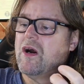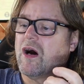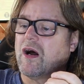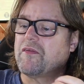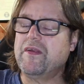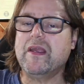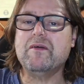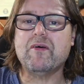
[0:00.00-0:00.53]
I
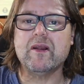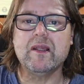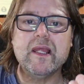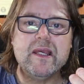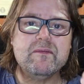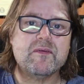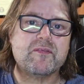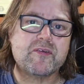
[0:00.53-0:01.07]
think if I
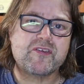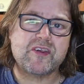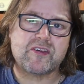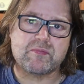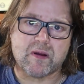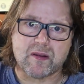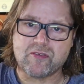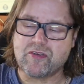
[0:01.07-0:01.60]
leave it for
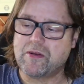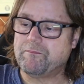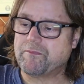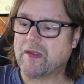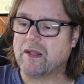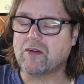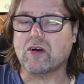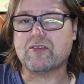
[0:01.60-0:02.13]
6 months
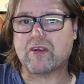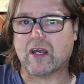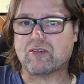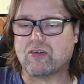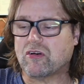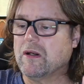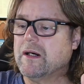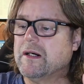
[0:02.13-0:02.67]
and not
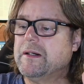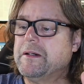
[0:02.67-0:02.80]
touch it,